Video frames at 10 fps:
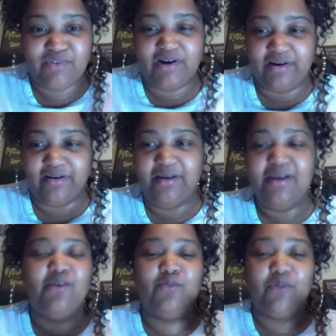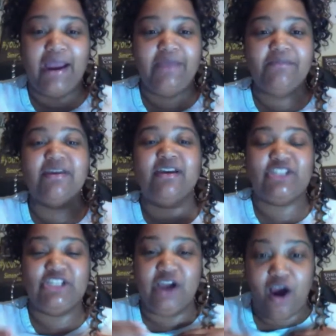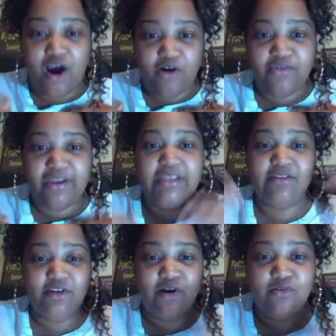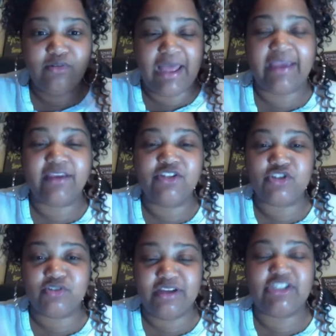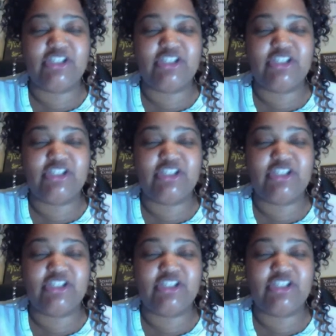her, right? Because she already know, like, and trust.